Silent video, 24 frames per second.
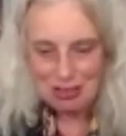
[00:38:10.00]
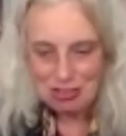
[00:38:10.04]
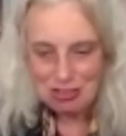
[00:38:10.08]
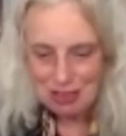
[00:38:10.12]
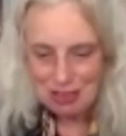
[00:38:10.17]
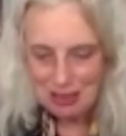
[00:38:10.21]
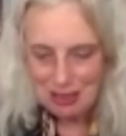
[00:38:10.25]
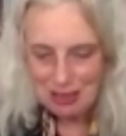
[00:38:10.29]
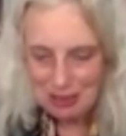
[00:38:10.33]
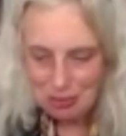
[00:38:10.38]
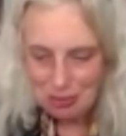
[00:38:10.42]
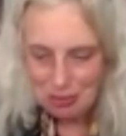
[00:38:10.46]
And
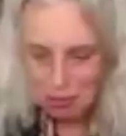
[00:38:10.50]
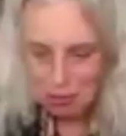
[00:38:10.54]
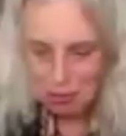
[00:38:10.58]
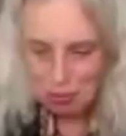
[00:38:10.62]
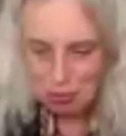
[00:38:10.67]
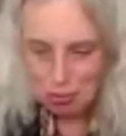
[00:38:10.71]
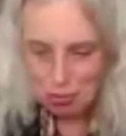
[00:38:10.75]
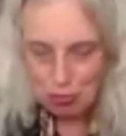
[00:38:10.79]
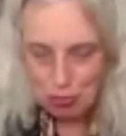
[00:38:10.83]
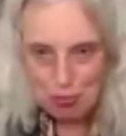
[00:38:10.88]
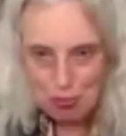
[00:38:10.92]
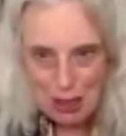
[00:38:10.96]
in terms
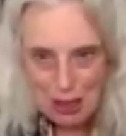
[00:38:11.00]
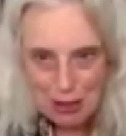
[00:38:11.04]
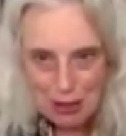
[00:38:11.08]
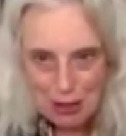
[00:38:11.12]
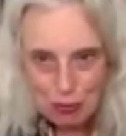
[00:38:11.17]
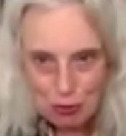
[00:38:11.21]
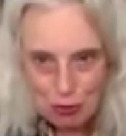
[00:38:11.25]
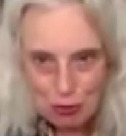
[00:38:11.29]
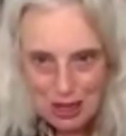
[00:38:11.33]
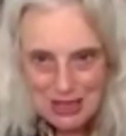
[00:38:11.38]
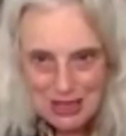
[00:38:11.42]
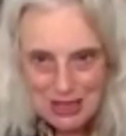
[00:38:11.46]
of my
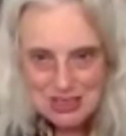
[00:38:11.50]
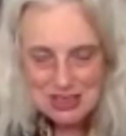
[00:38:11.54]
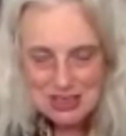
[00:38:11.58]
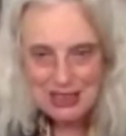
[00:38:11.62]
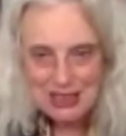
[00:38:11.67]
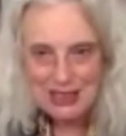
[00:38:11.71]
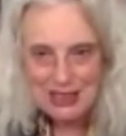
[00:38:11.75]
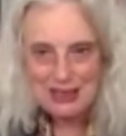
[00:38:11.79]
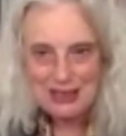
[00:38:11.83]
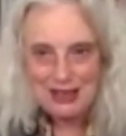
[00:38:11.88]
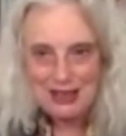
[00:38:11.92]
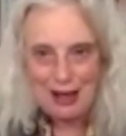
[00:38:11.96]

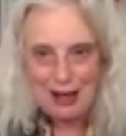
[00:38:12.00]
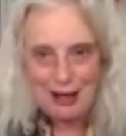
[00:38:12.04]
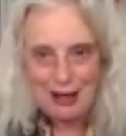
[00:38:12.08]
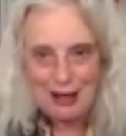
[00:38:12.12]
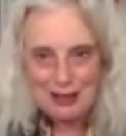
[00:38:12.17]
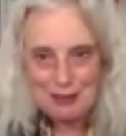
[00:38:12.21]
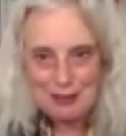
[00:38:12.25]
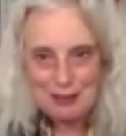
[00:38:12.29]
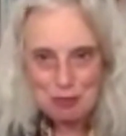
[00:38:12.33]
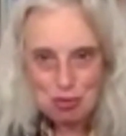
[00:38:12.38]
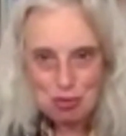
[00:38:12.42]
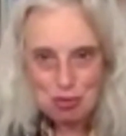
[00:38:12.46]
writing, I
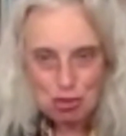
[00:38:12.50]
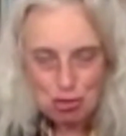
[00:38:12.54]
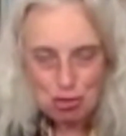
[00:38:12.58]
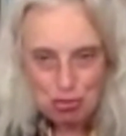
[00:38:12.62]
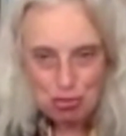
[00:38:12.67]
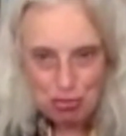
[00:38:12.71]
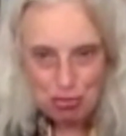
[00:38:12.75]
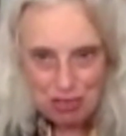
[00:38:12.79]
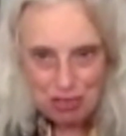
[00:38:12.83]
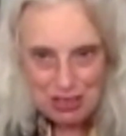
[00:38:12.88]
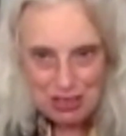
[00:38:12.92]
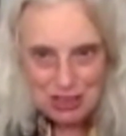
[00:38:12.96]
am just
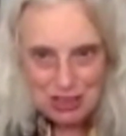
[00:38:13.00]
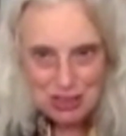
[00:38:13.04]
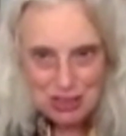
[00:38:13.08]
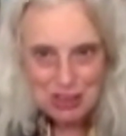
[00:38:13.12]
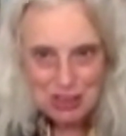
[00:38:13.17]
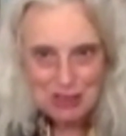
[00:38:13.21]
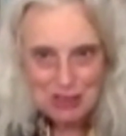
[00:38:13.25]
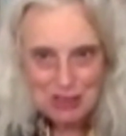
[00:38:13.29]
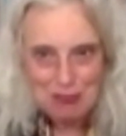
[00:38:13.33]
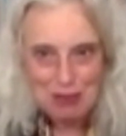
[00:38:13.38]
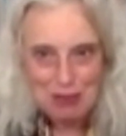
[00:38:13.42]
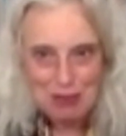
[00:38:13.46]

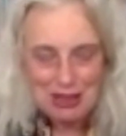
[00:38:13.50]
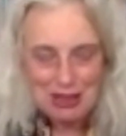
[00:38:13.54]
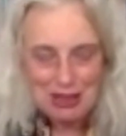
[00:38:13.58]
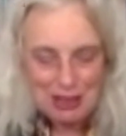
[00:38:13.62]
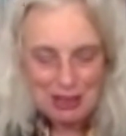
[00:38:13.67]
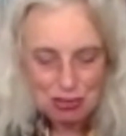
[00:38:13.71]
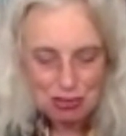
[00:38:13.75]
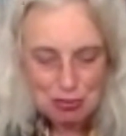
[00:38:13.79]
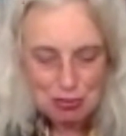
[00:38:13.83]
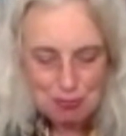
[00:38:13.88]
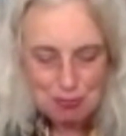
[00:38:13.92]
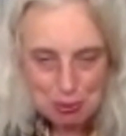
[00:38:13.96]
finishing my
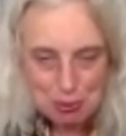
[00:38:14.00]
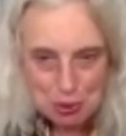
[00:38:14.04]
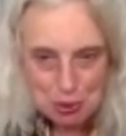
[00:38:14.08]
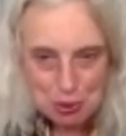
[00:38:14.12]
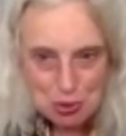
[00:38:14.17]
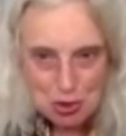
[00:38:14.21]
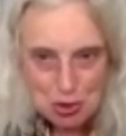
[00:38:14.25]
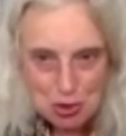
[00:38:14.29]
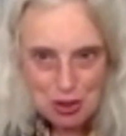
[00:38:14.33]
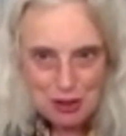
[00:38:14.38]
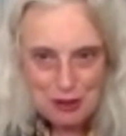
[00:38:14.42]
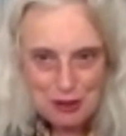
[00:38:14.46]
next book,
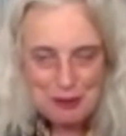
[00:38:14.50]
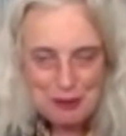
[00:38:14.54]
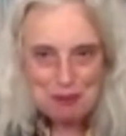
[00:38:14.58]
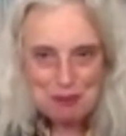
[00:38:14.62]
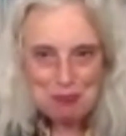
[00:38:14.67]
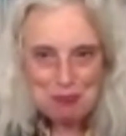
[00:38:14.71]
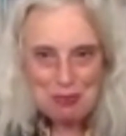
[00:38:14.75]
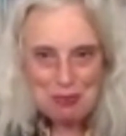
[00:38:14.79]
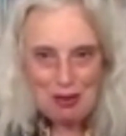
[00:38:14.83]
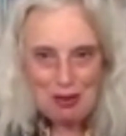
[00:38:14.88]
mm-hmm.